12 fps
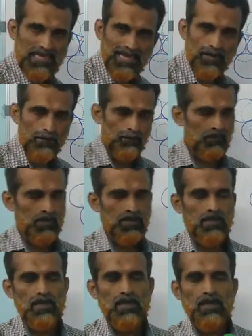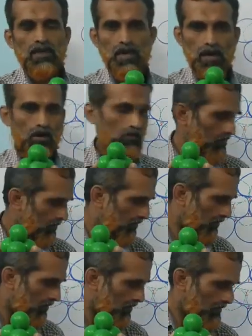here. Now
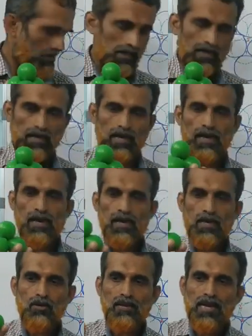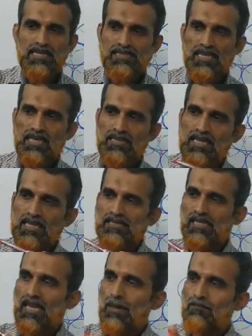you can see there
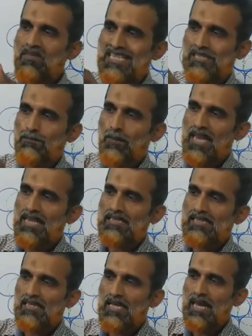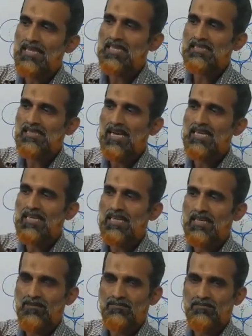is an empty space at the
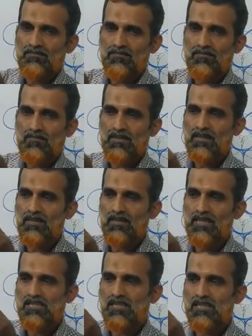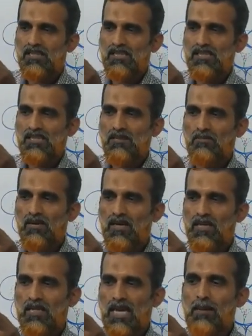center. This
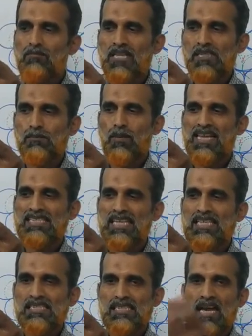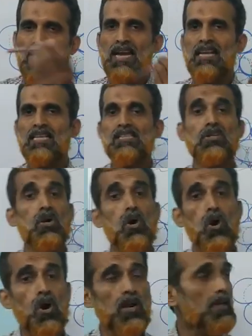empty space inside is
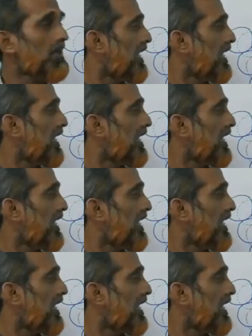called